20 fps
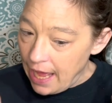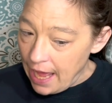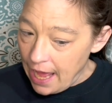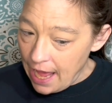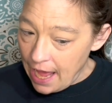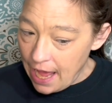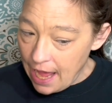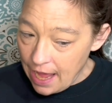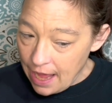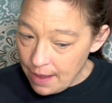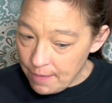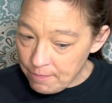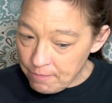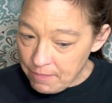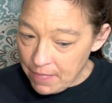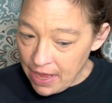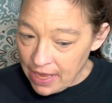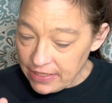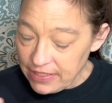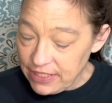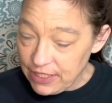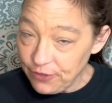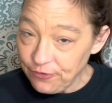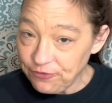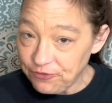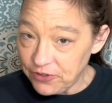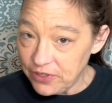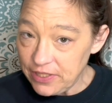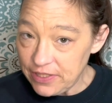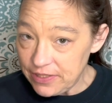um, a
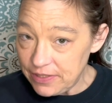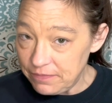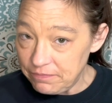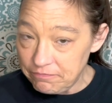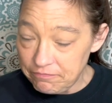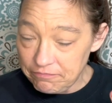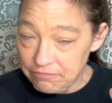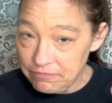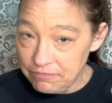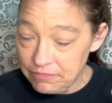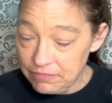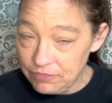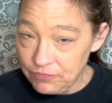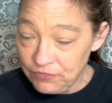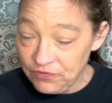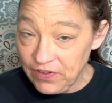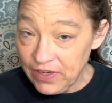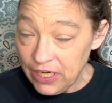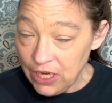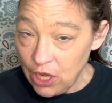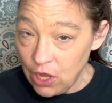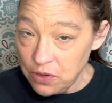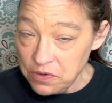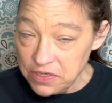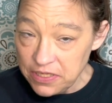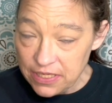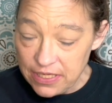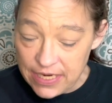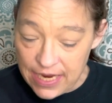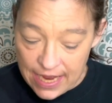different video
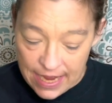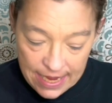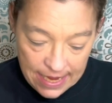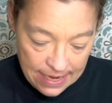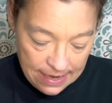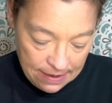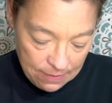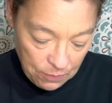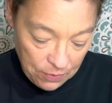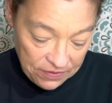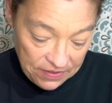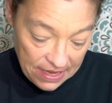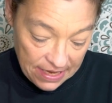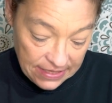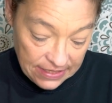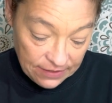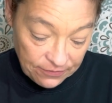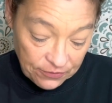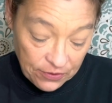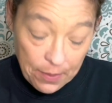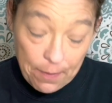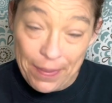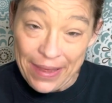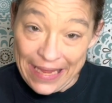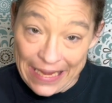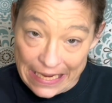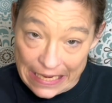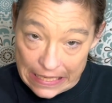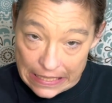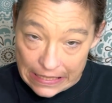today with a different
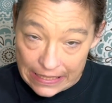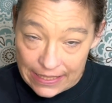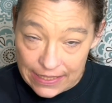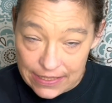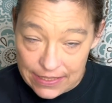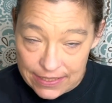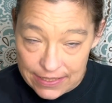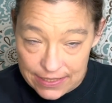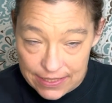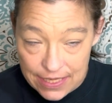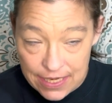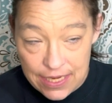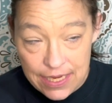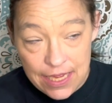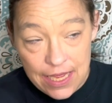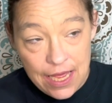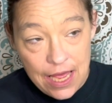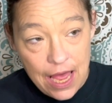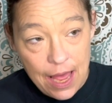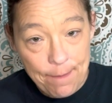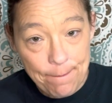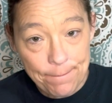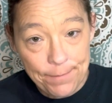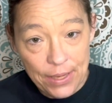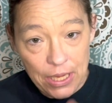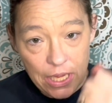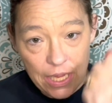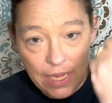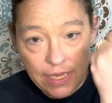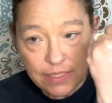palette.
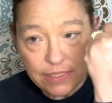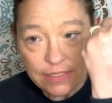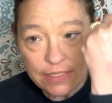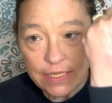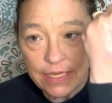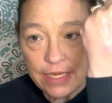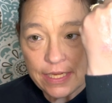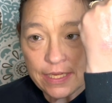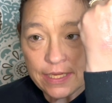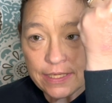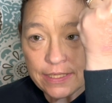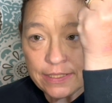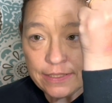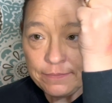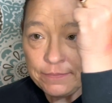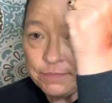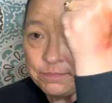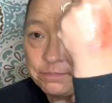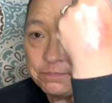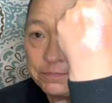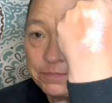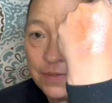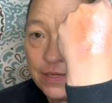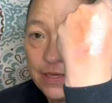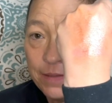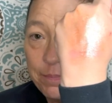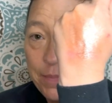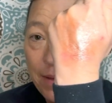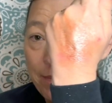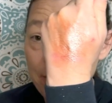But um,
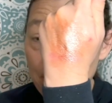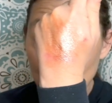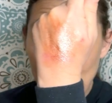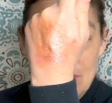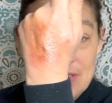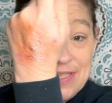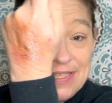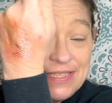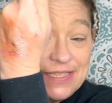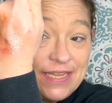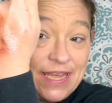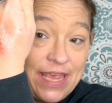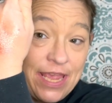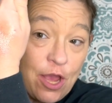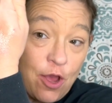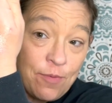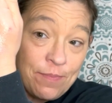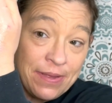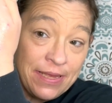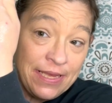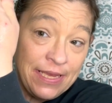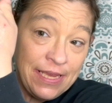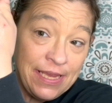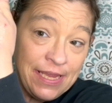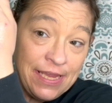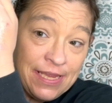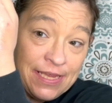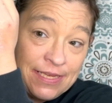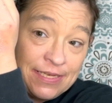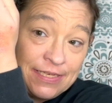maybe you can see on my
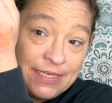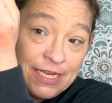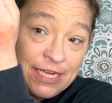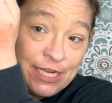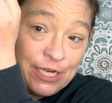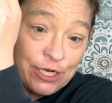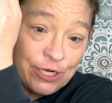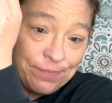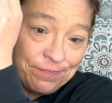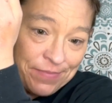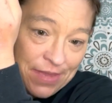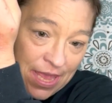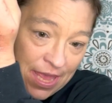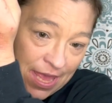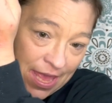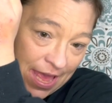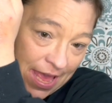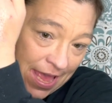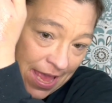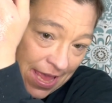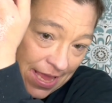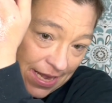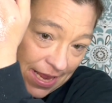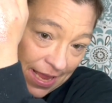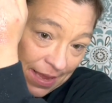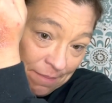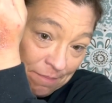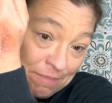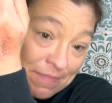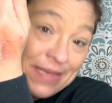hand here, I had
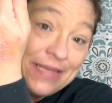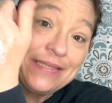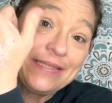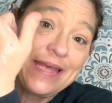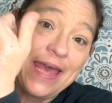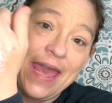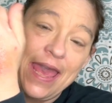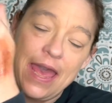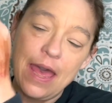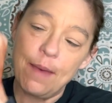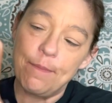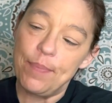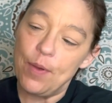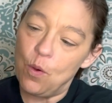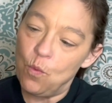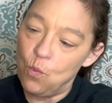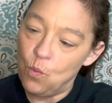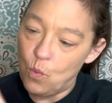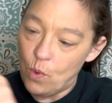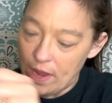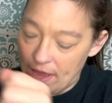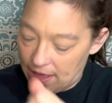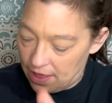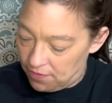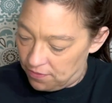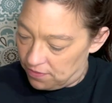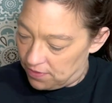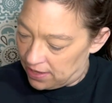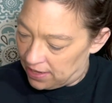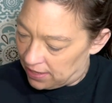a mishap
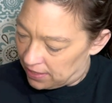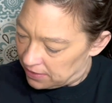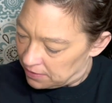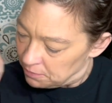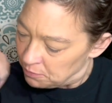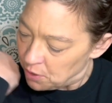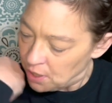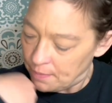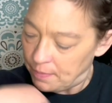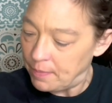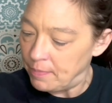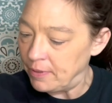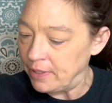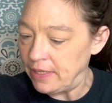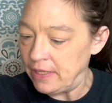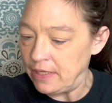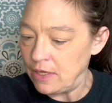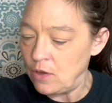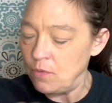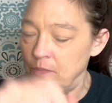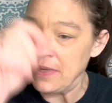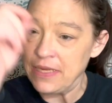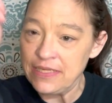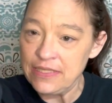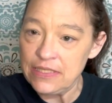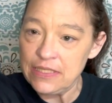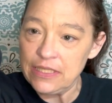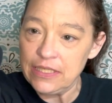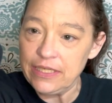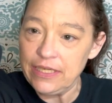with, and probably on my
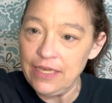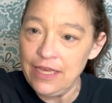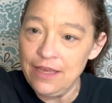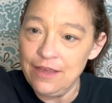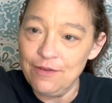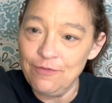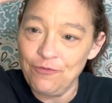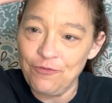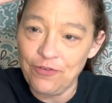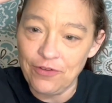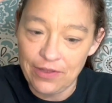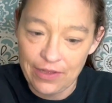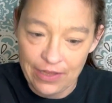sleeve.